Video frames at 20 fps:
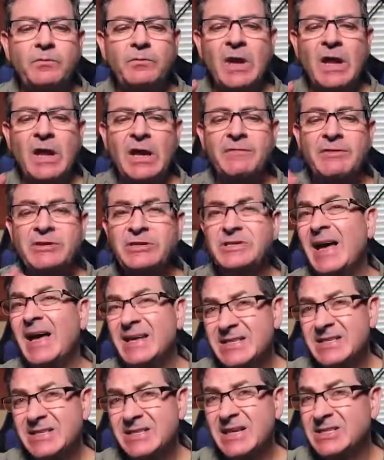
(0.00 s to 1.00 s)
if the
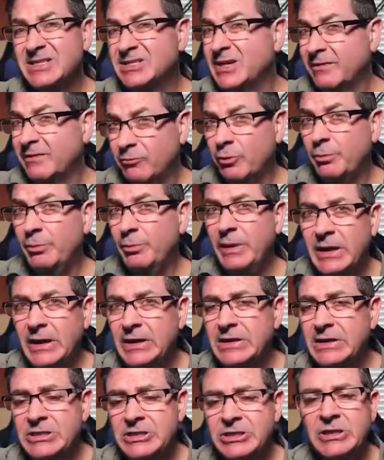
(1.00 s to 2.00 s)
task takes several
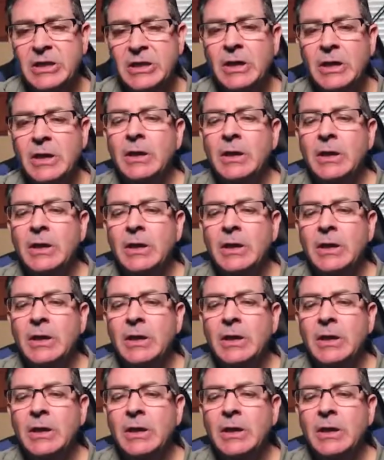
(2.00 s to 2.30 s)
minutes,